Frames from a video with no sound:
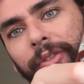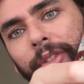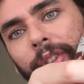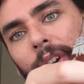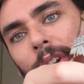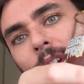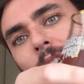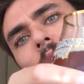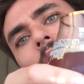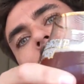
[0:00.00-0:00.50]

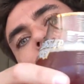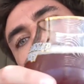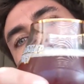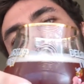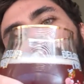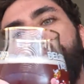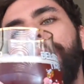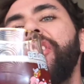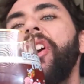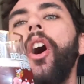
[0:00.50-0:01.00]
for
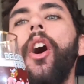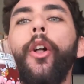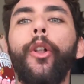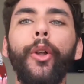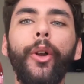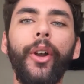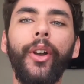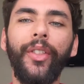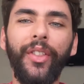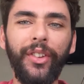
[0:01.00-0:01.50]
this
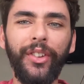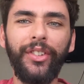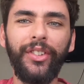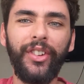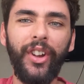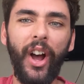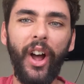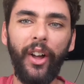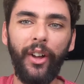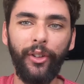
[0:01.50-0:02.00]
color and this
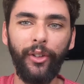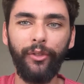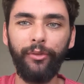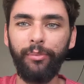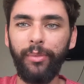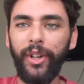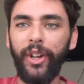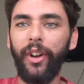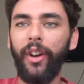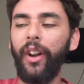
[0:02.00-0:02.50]
style
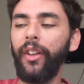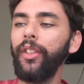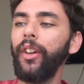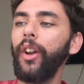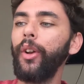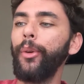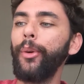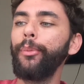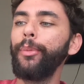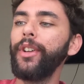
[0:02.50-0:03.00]
of beer. I
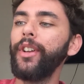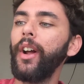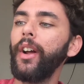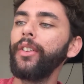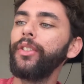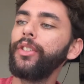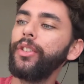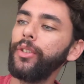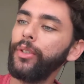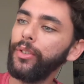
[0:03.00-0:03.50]
thought it would be
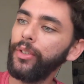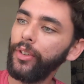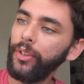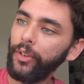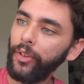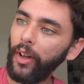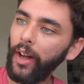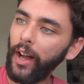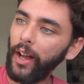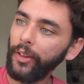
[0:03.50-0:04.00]
nice to use this
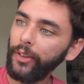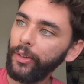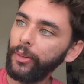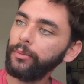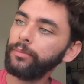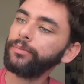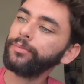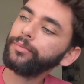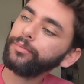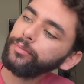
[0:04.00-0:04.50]
glass.
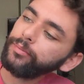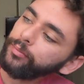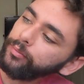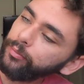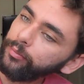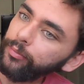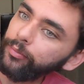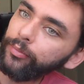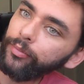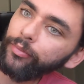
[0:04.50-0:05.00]

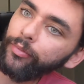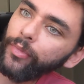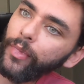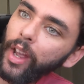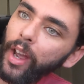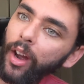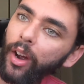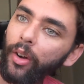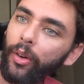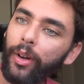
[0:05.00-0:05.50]

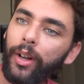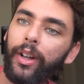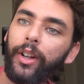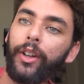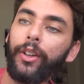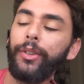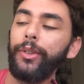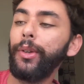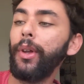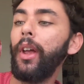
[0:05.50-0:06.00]
Now,
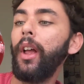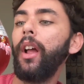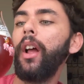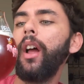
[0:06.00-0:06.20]
it's